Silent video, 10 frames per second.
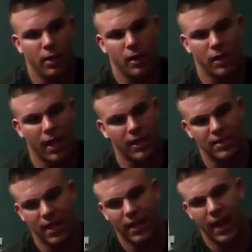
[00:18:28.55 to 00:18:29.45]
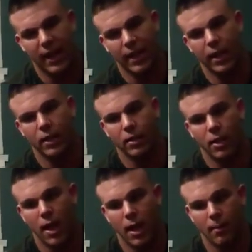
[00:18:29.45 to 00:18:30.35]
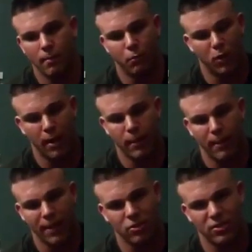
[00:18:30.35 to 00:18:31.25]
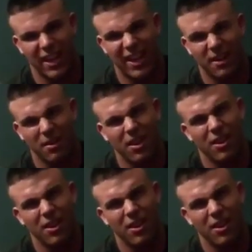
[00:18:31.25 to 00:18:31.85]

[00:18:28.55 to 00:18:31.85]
Clen stayed at 80. Pramipexole stayed at